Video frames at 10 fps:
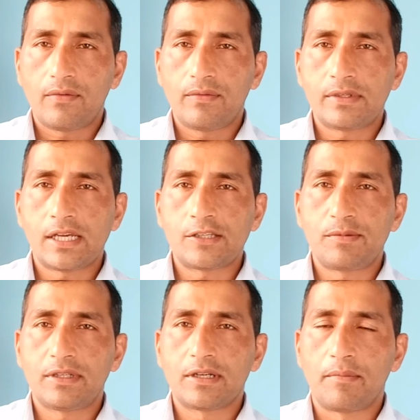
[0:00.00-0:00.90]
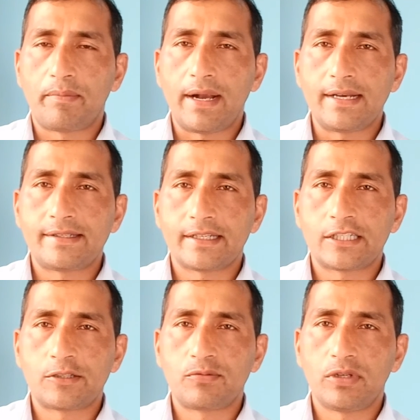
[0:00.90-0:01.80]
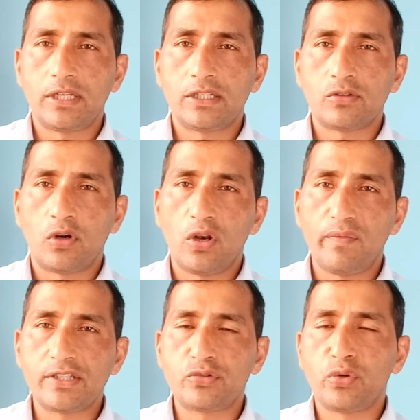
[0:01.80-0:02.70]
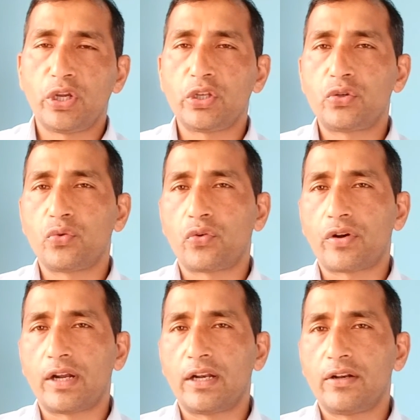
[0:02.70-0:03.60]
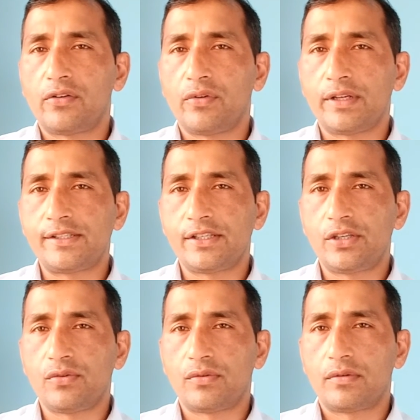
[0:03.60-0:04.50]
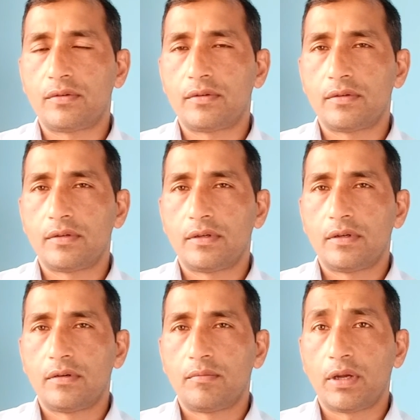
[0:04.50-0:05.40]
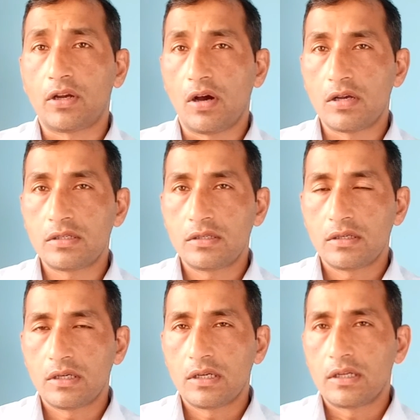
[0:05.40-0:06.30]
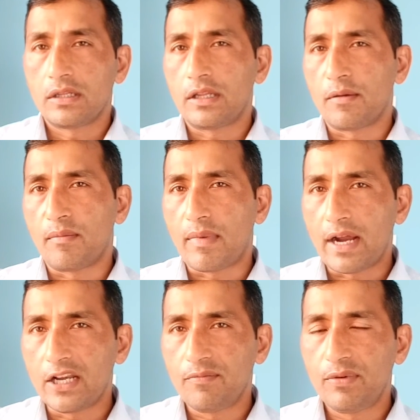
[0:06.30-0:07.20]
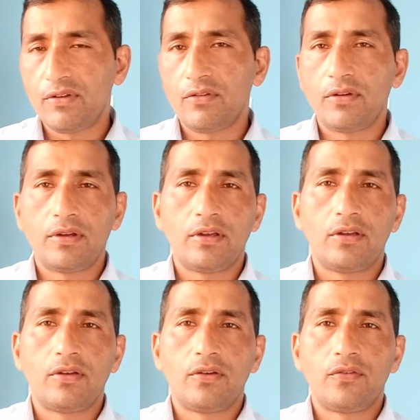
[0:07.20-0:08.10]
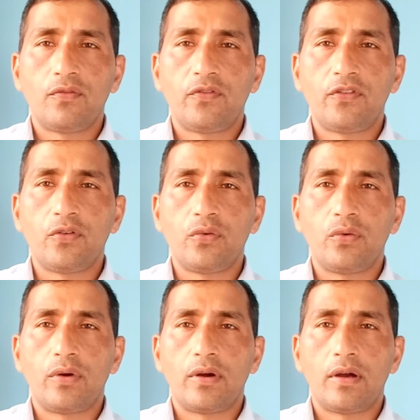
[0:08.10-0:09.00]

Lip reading: which has been compiled successfully is always going to run to execute, because there might be few